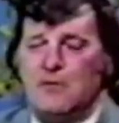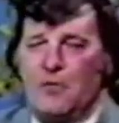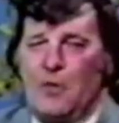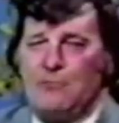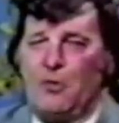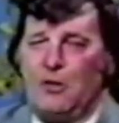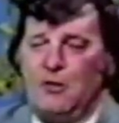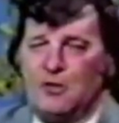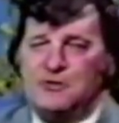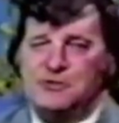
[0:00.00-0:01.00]
the one more
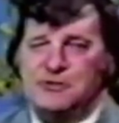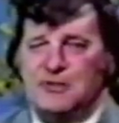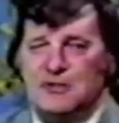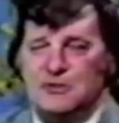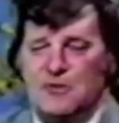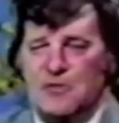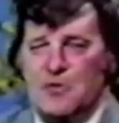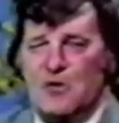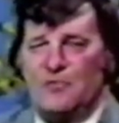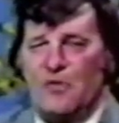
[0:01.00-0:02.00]
looks into the
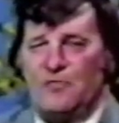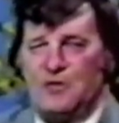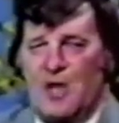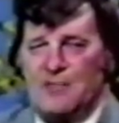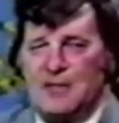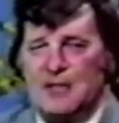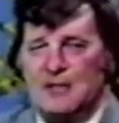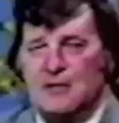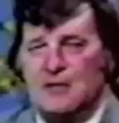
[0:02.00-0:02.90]
UFO phenomena,